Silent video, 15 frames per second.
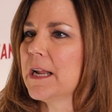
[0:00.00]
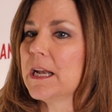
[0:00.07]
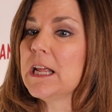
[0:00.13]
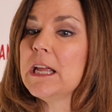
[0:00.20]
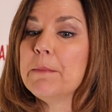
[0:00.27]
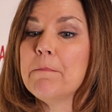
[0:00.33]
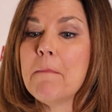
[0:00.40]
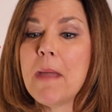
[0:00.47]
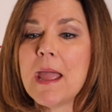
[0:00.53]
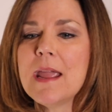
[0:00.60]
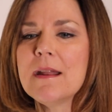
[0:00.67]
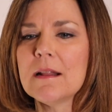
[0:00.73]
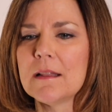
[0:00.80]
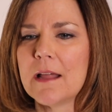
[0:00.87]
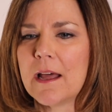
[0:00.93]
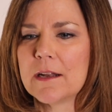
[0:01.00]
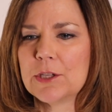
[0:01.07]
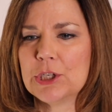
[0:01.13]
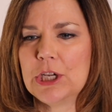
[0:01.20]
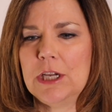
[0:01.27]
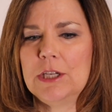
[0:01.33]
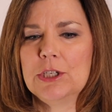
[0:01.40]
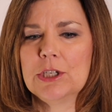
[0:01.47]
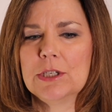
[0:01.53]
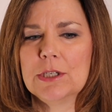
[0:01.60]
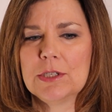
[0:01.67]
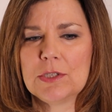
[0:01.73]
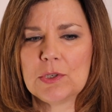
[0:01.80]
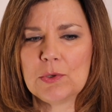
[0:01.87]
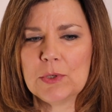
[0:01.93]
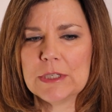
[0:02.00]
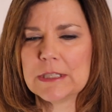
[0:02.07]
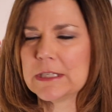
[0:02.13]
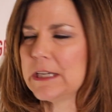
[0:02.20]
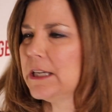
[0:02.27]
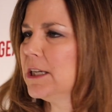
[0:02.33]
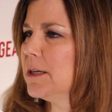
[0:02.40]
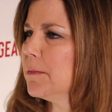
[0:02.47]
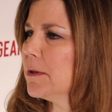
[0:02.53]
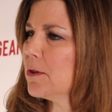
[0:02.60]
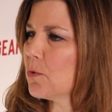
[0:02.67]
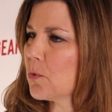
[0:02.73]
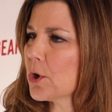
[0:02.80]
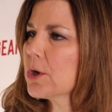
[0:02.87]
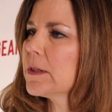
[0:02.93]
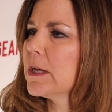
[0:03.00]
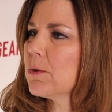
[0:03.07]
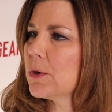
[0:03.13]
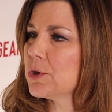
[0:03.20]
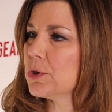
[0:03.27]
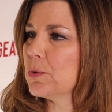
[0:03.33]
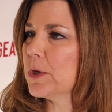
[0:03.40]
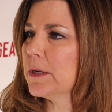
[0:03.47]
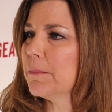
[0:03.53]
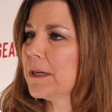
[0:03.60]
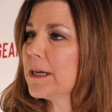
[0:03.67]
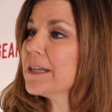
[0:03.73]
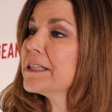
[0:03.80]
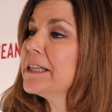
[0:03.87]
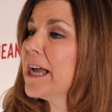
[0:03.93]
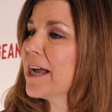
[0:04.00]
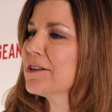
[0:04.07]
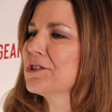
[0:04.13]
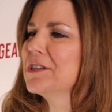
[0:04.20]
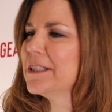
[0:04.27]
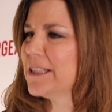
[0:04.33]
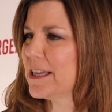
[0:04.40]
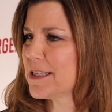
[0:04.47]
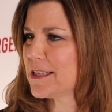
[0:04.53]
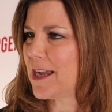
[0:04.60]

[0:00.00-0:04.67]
And he made a lot of changes to his team and the work they were doing because he actually sat